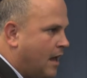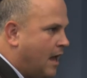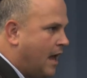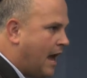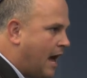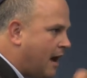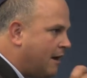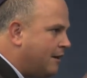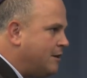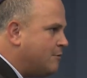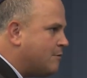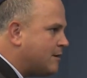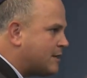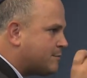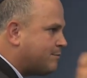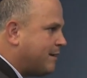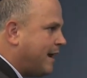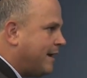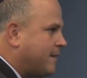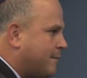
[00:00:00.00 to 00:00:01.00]
How do you
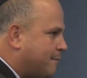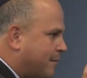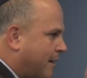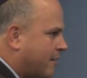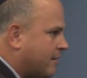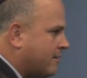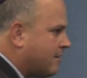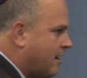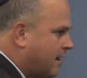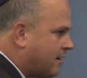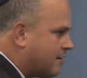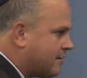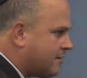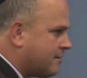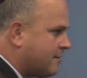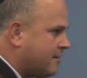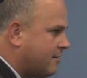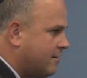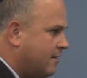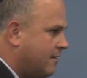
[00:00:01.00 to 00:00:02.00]
explain the
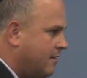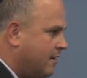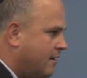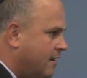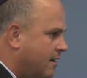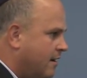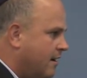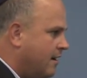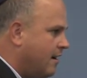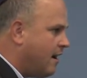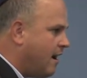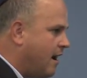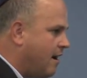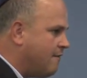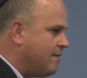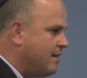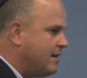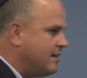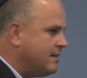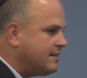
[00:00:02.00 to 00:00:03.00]
paradox
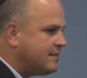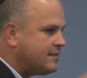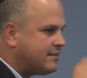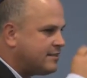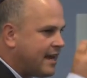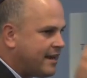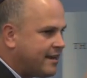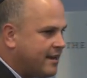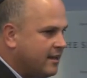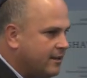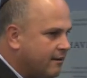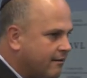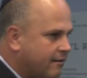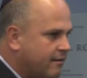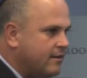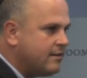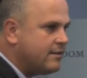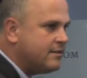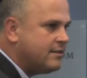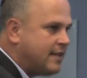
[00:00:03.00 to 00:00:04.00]
of secular
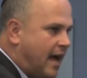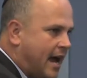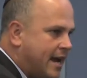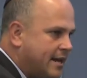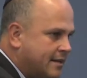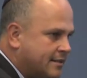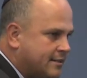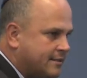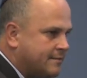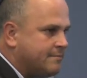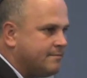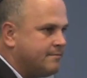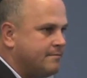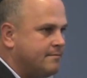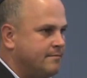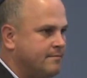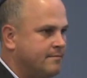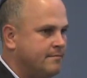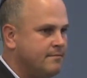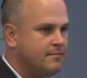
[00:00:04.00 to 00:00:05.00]
Zionism?
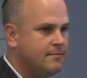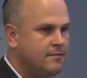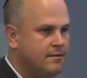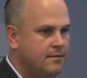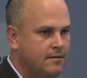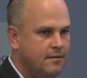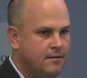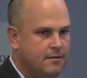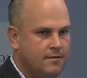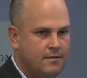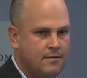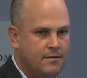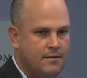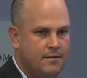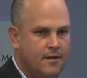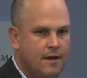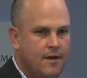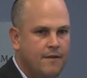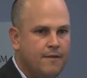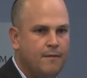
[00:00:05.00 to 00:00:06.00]

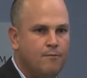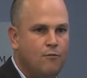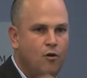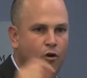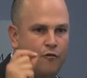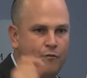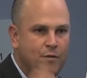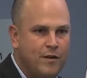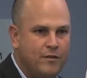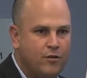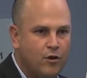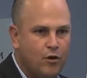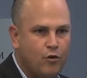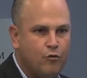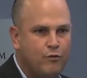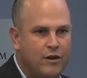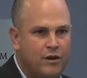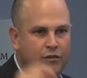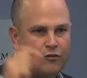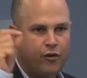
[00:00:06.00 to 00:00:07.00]
The movement
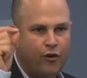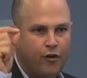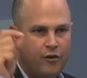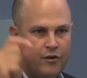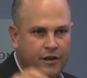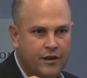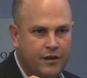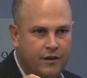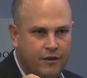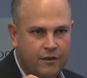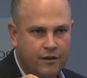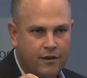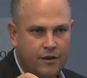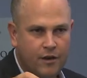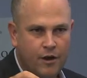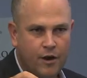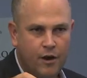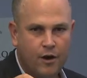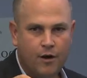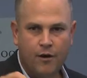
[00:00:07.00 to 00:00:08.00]
returning,
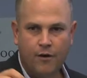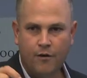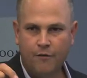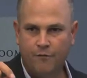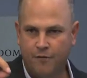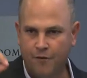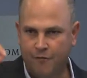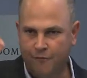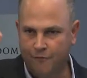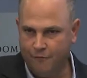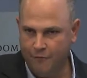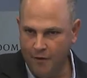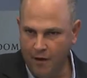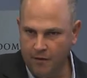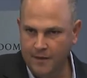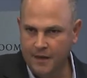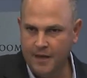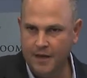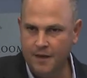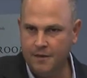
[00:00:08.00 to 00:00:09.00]

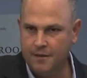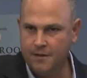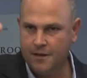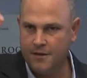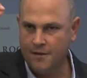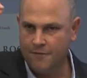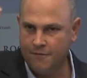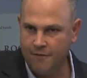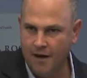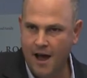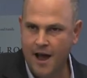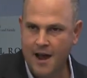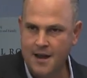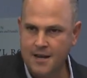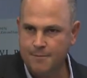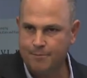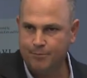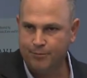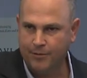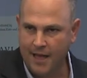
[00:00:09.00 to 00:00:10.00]
fulfilling the
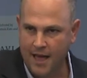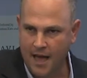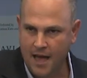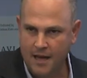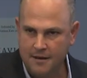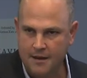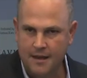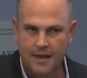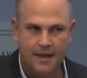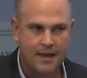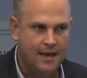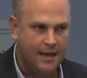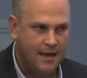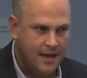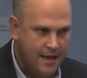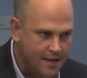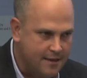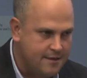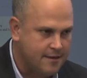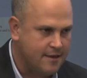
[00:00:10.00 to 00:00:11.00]
divine plan
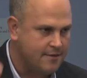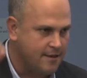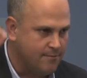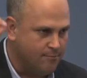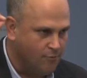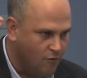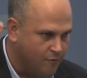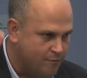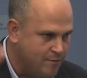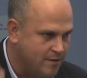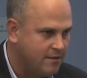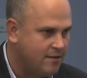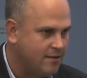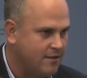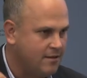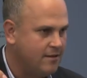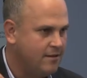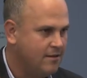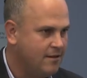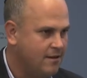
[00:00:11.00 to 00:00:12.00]
is the movement
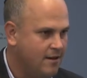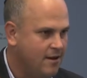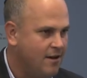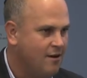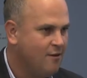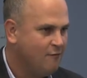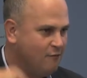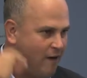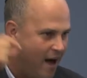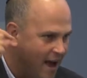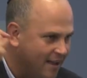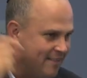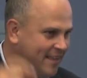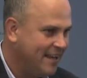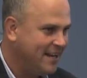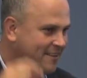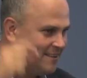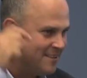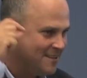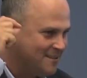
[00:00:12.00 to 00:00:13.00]

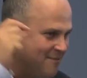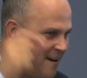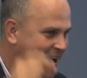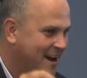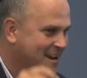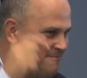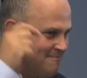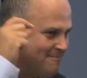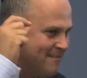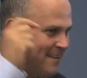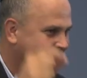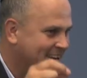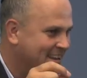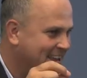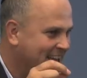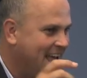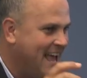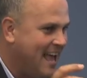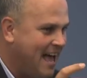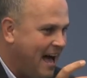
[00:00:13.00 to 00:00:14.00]
violating the divine plan.
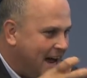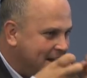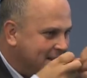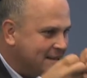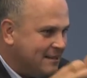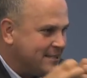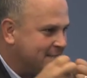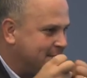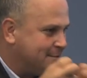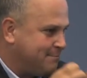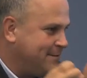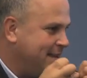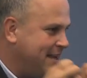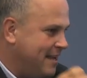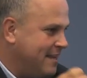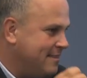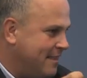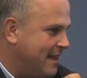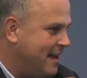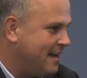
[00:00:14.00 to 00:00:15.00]
How do you
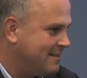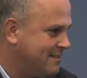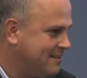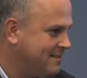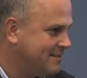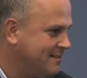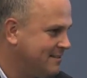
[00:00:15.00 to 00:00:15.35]
explain that?